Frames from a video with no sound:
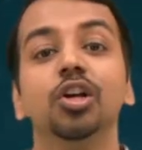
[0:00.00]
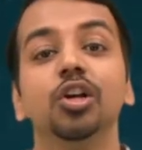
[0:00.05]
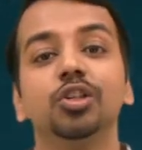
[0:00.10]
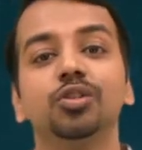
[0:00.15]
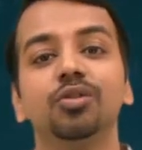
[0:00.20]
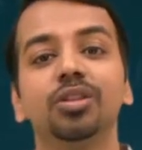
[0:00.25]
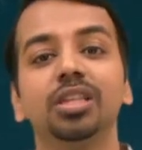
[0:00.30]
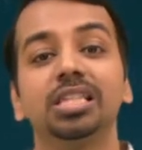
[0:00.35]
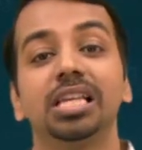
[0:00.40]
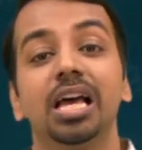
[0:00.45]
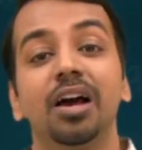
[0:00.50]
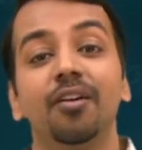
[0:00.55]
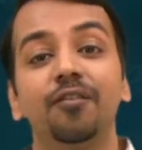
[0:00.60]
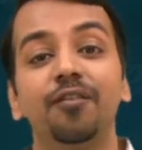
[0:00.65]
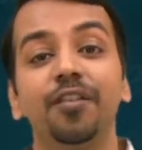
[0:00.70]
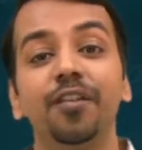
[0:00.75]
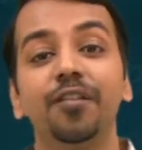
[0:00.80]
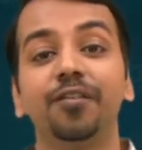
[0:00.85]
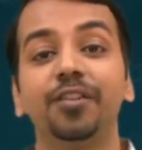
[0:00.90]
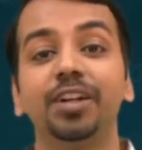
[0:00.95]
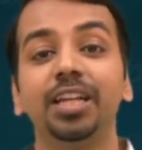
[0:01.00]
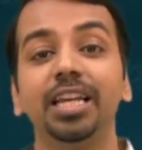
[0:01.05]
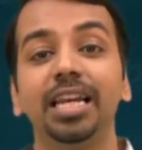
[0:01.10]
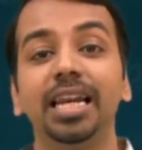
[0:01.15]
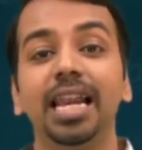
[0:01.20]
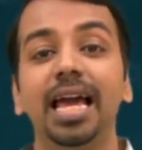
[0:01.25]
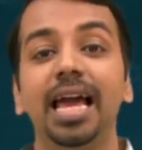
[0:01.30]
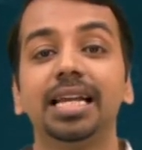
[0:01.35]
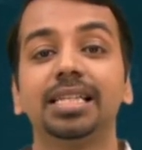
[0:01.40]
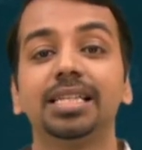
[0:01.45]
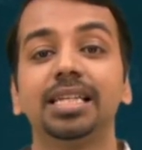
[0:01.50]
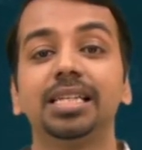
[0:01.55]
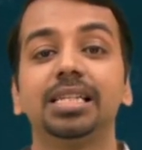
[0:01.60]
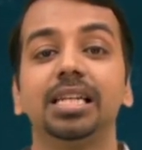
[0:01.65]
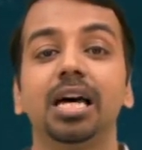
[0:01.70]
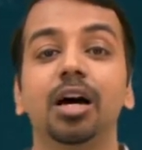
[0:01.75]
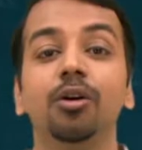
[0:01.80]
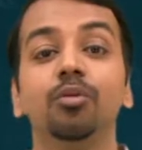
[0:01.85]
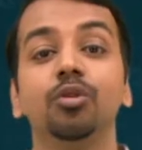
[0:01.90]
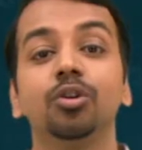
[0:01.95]
So this 50 lakhs is
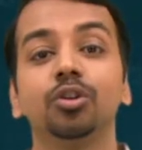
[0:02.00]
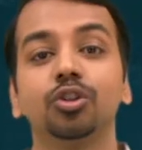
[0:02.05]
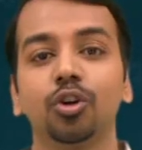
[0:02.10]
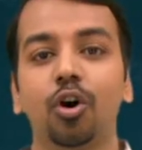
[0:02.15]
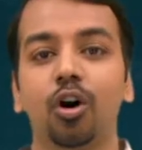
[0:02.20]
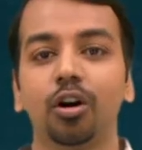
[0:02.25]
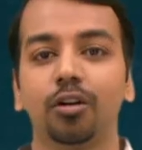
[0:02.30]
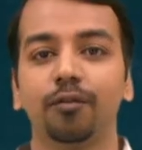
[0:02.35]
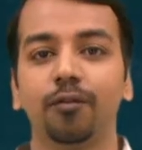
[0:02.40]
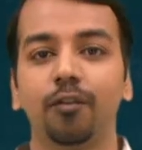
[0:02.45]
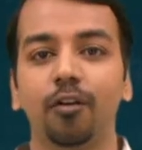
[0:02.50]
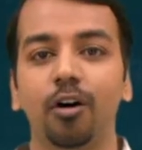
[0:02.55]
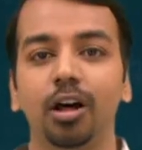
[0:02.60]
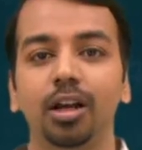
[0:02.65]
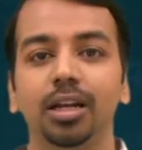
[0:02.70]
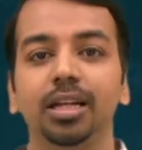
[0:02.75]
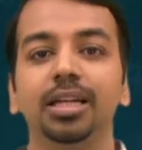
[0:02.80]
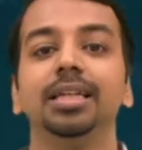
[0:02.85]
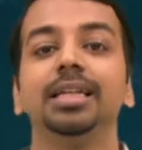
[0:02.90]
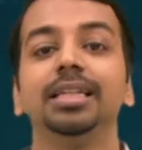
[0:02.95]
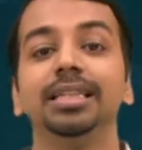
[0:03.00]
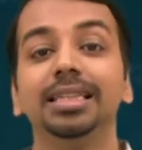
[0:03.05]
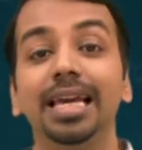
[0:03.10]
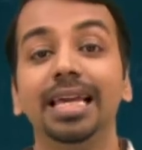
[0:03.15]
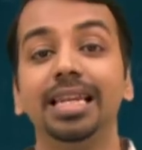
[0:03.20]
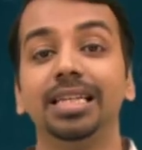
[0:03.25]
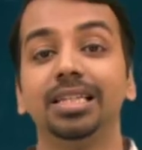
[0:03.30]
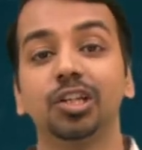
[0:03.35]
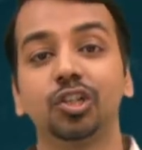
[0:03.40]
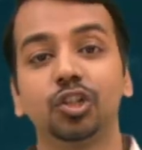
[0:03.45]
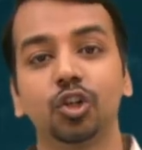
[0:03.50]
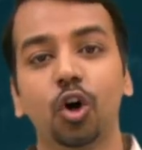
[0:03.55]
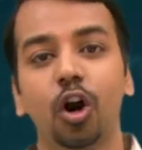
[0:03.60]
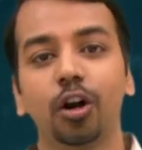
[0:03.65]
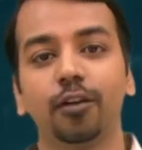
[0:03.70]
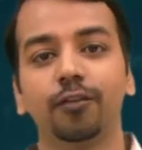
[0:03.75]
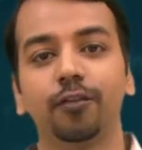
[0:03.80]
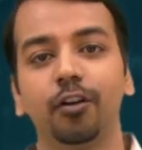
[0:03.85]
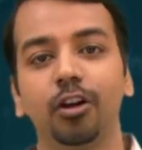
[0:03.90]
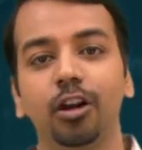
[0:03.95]
now shortfall. There is a
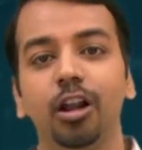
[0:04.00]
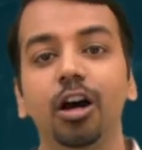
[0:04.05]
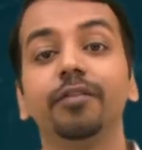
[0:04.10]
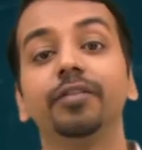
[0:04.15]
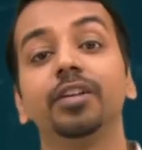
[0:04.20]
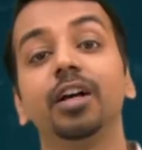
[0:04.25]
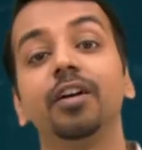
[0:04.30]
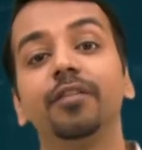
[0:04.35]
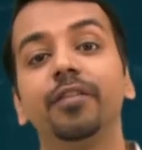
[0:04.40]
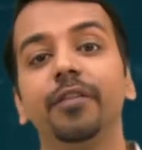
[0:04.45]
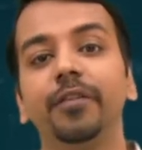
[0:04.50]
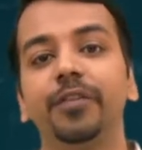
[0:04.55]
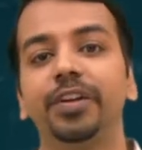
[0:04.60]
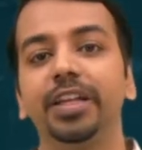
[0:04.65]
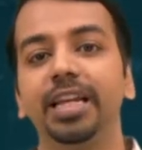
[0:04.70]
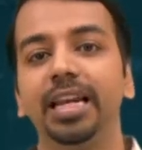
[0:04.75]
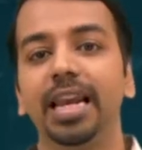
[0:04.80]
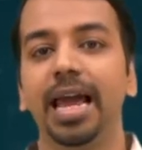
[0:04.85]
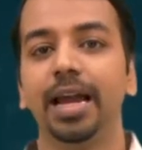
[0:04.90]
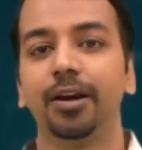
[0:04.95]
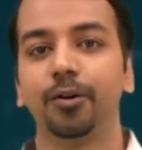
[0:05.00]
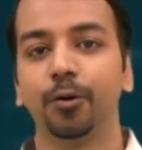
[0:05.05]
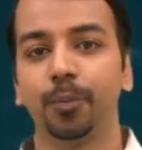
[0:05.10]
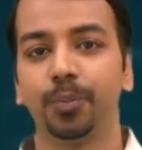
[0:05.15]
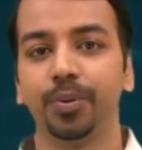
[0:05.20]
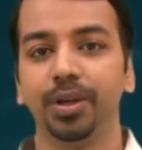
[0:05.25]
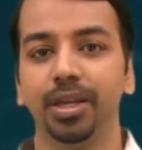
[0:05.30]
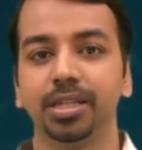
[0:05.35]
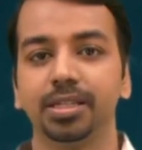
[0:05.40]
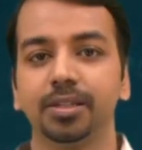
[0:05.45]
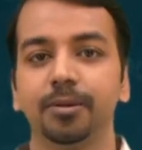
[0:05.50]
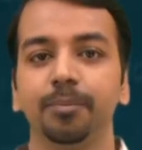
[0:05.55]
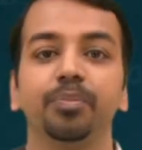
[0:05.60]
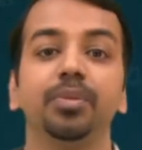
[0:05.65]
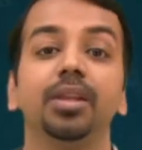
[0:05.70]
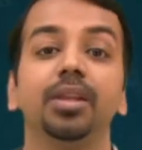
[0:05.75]
shortfall of 50 lakh rupees.